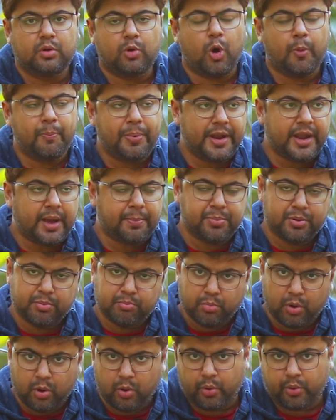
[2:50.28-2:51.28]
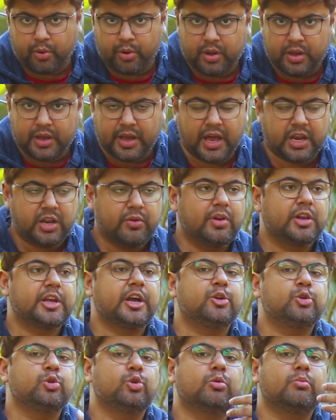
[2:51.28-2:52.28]
open up more, and you will
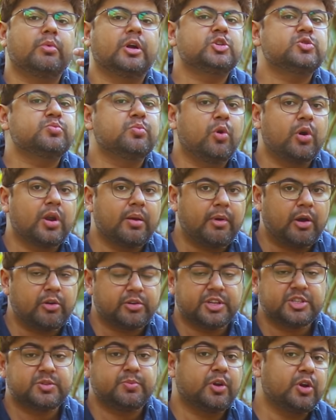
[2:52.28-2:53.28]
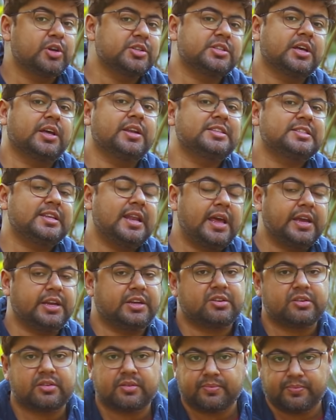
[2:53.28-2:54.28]
get to know much more about this, because Sun is
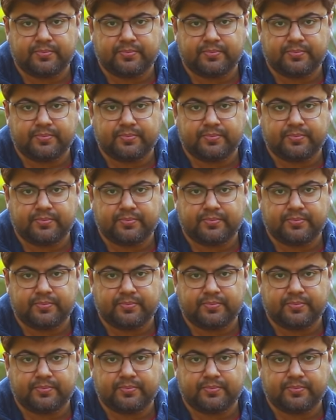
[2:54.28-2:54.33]
light.